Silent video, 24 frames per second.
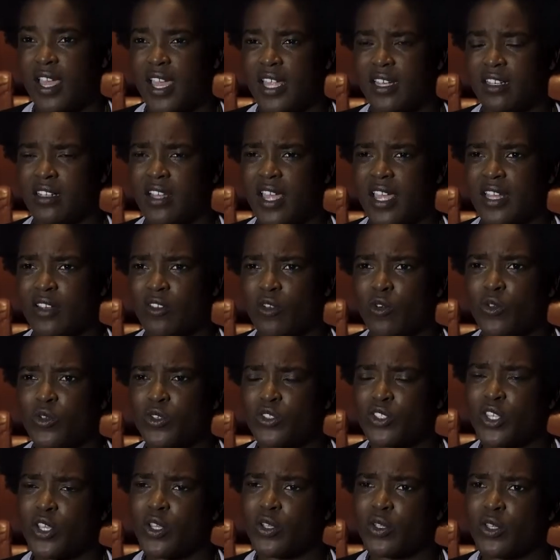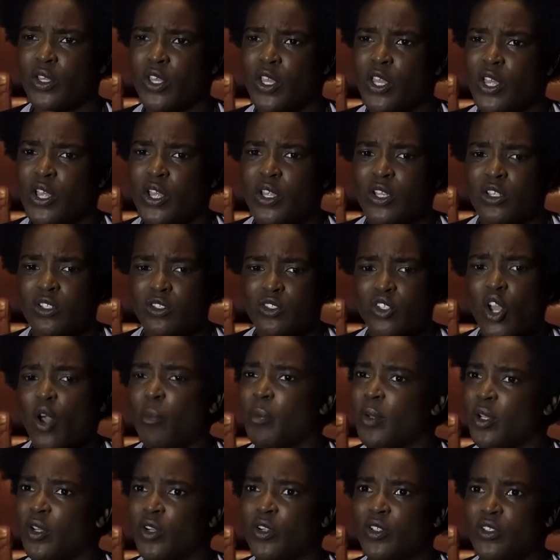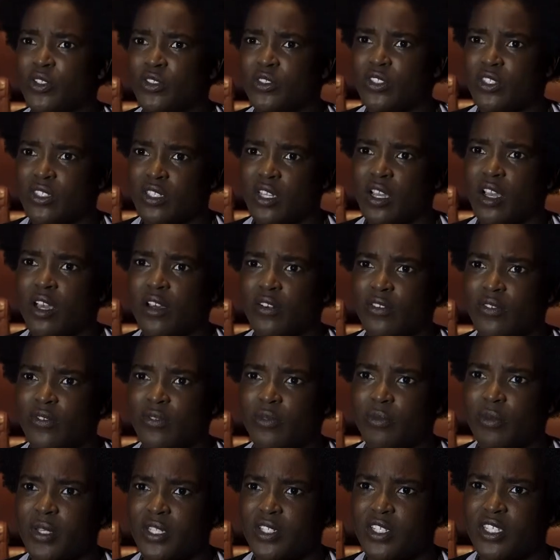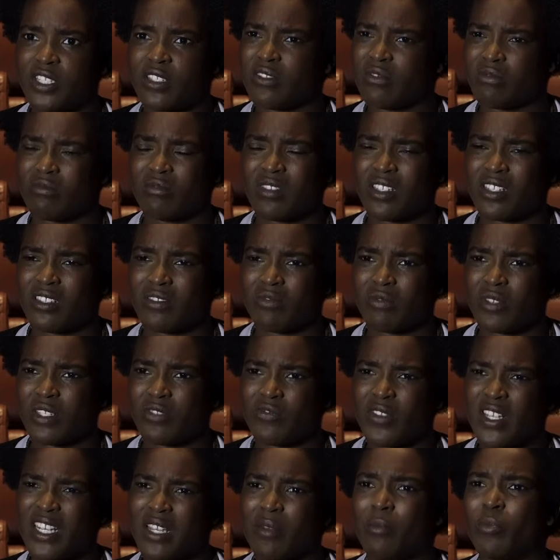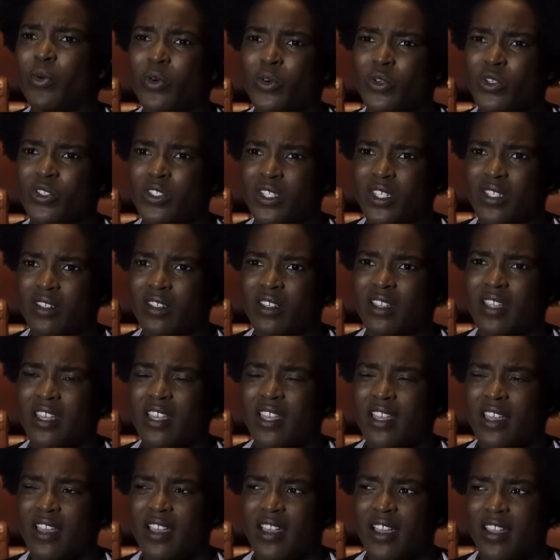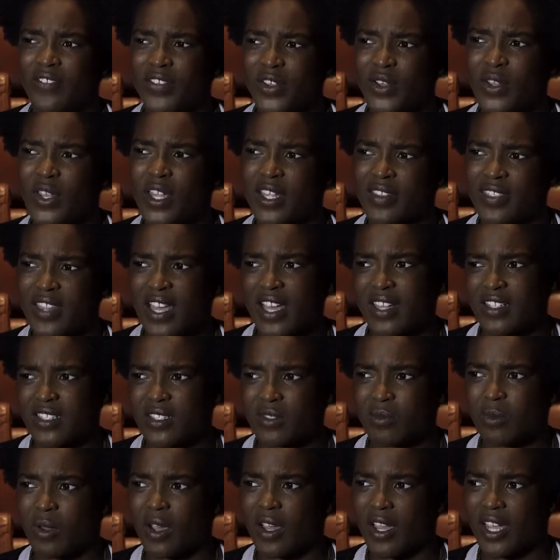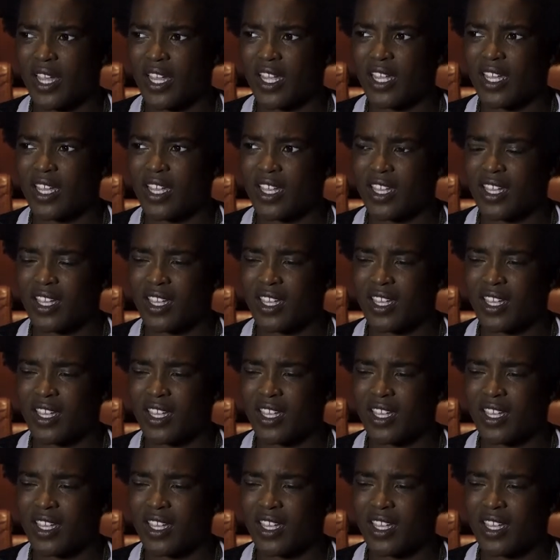and also topical stuff, which is really important. I feel like that's why